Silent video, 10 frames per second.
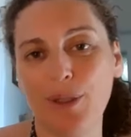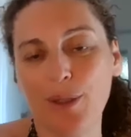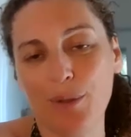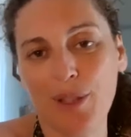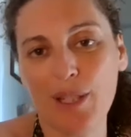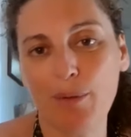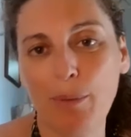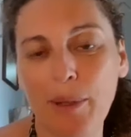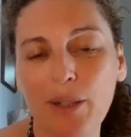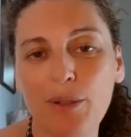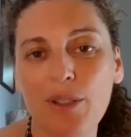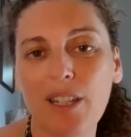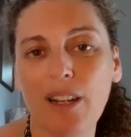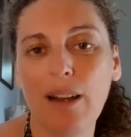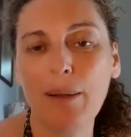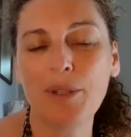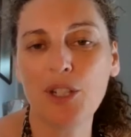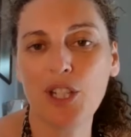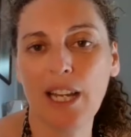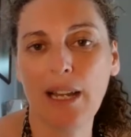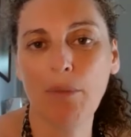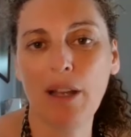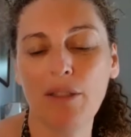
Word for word: thought this would be a good time to share my